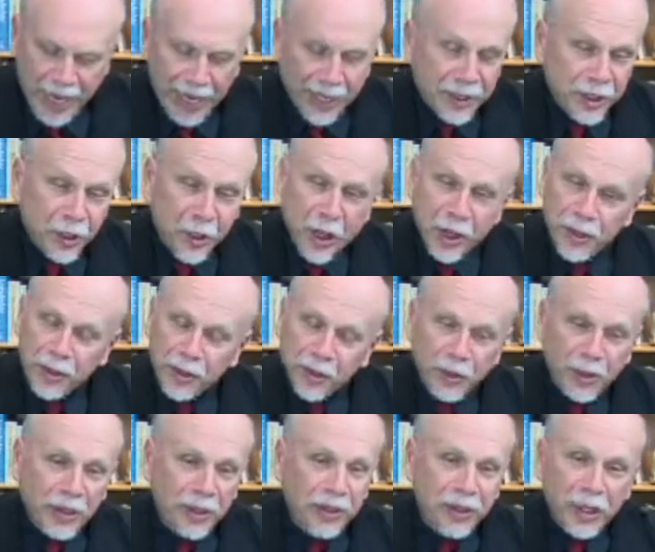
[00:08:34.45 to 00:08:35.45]
And so I just
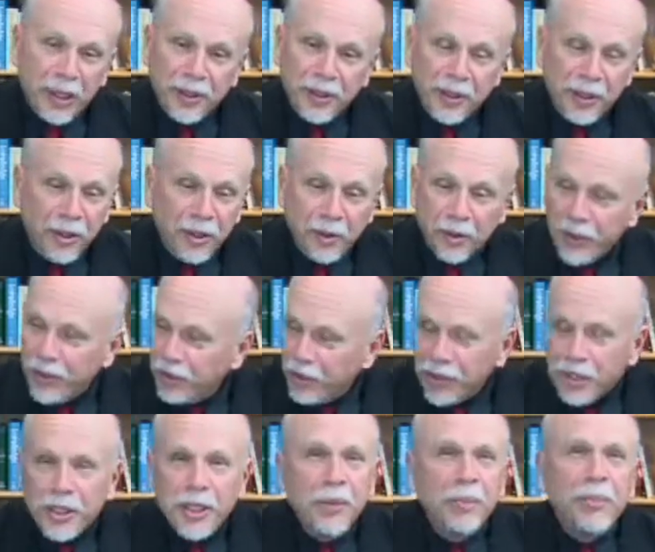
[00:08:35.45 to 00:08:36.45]
want to say to you, these are
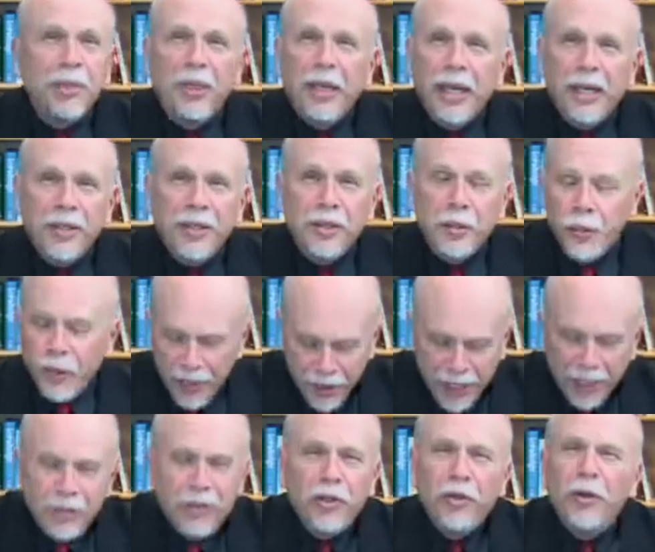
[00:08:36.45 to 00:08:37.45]
simple answers. We've just
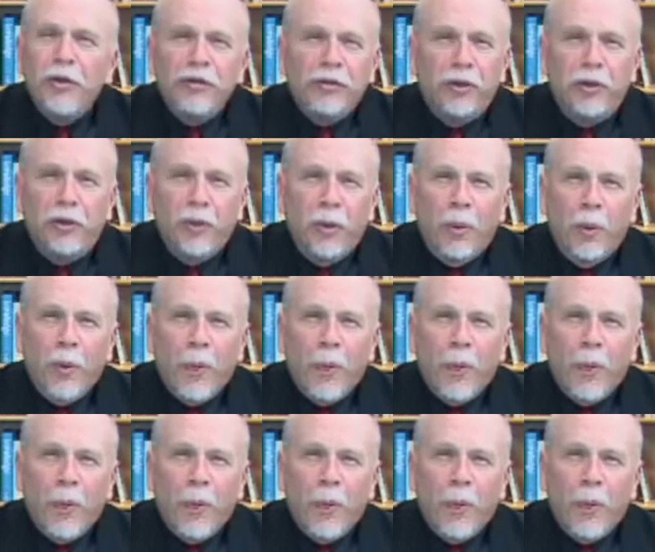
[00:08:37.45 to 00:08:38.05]
given you a few.